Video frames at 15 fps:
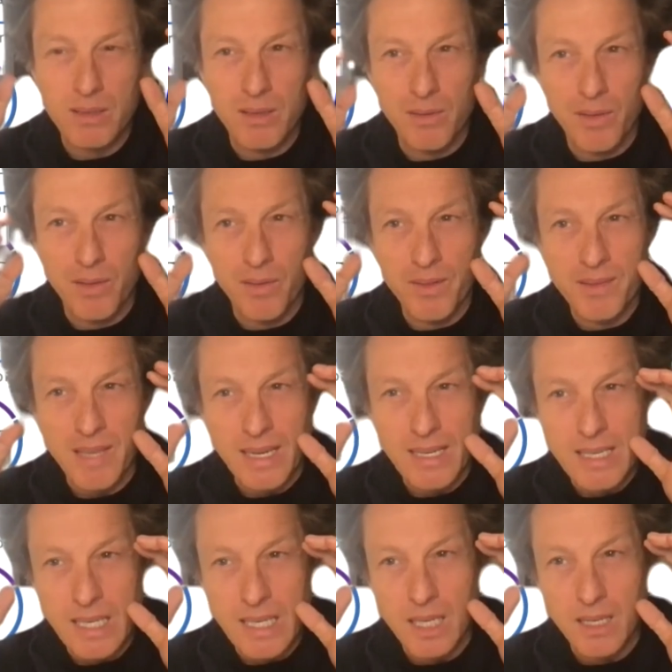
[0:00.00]
The, this
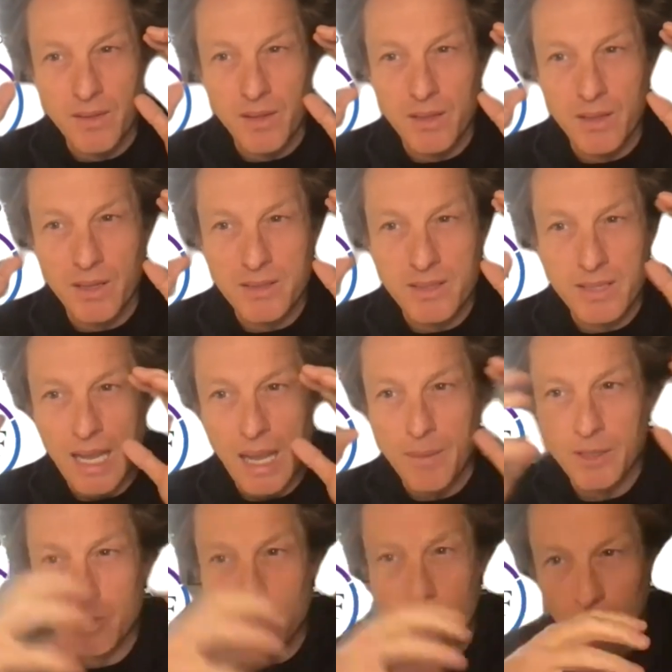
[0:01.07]
idea that, that SYNGAP
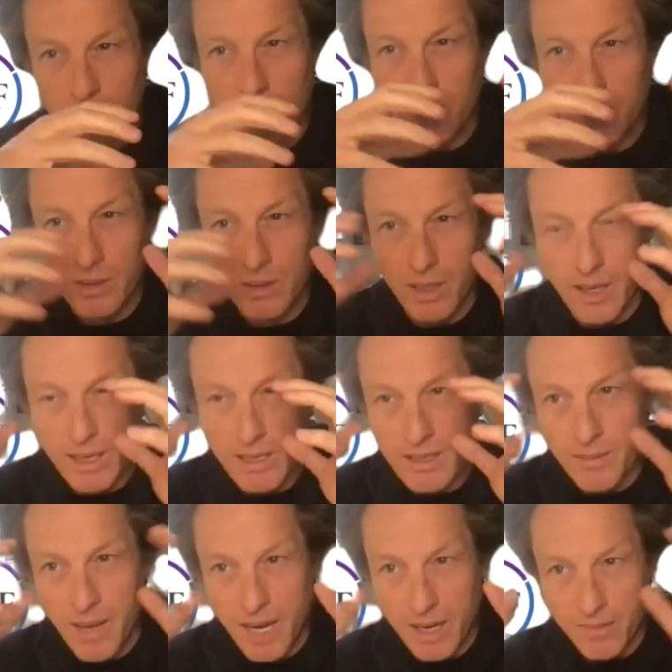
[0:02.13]
has structural and, and
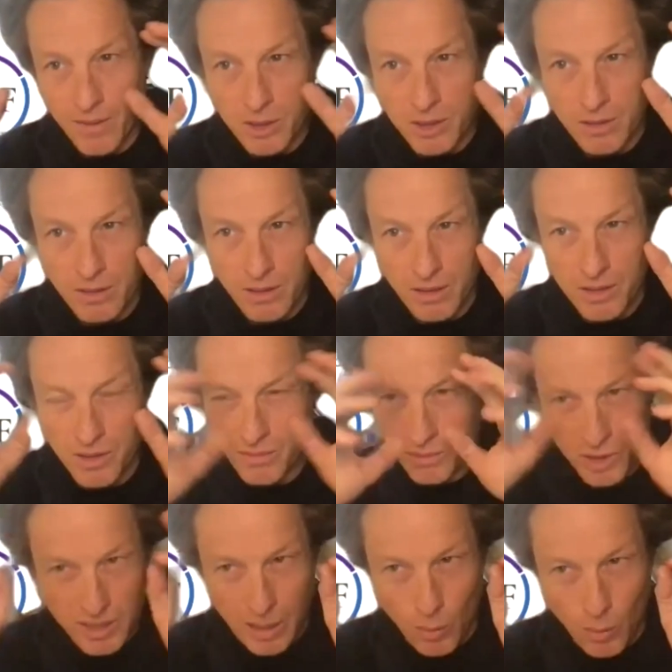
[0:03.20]
enzymatic function, just,
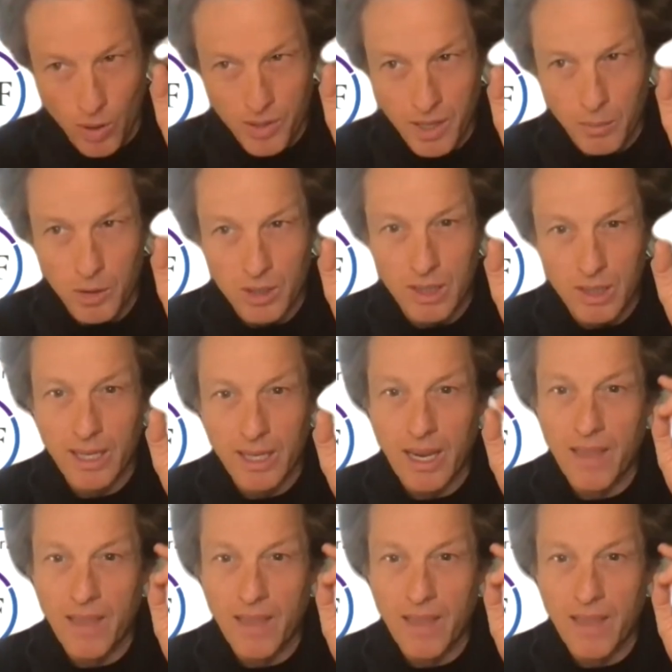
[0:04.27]
just like one double click.